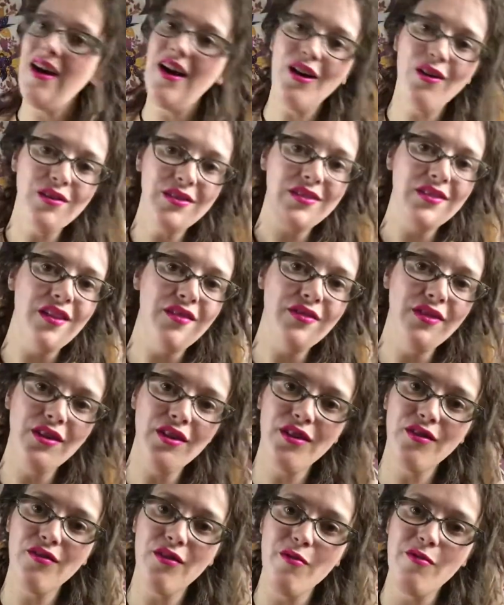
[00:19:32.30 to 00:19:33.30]
I always love
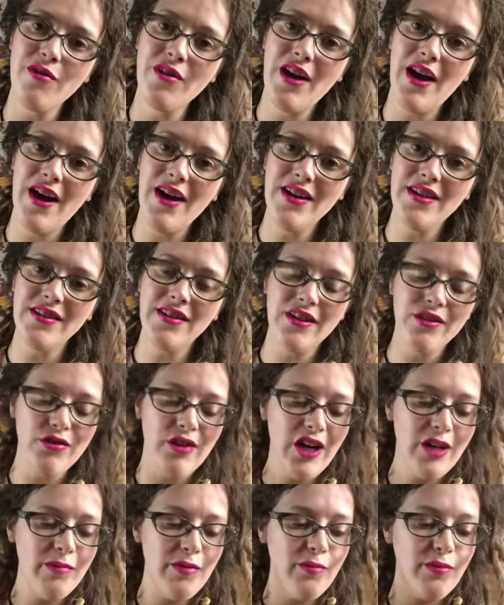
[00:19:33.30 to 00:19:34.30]
hearing from you guys. I
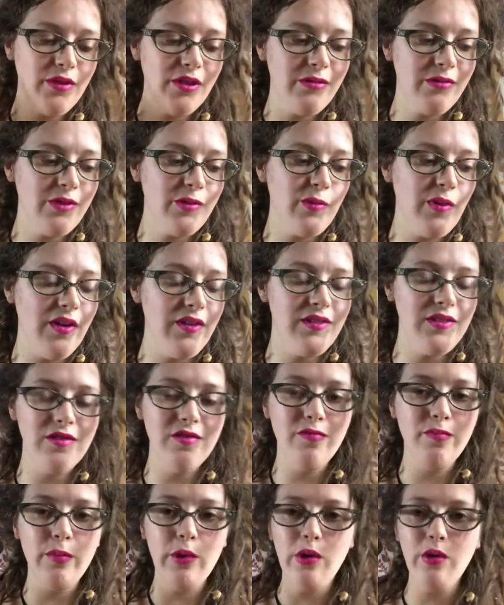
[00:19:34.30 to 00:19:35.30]
try to be pretty
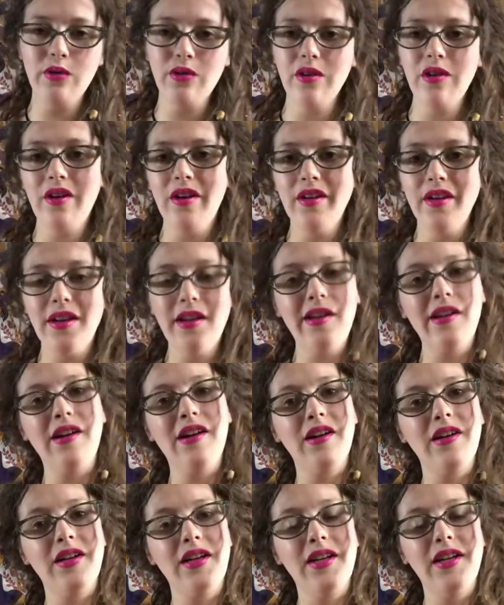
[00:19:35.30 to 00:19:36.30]
responsive both on
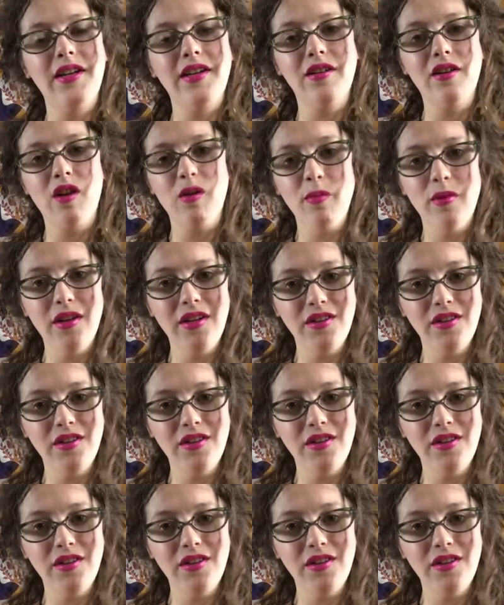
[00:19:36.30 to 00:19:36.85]
here and on my